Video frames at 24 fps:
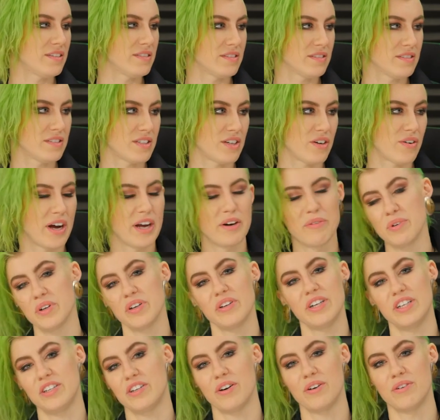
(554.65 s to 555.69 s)
So I
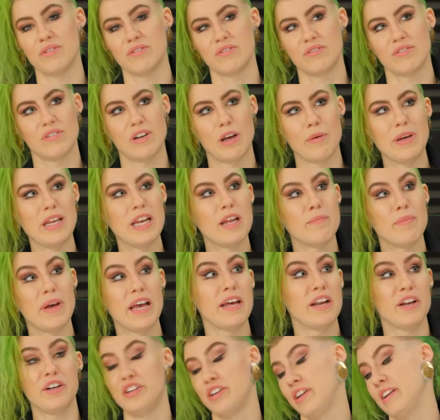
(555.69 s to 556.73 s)
really don't. I mean, it,
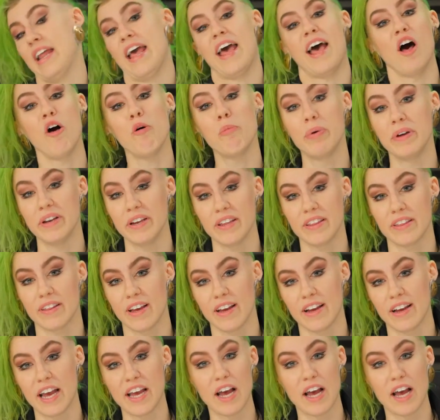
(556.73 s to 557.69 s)
it didn't help anything.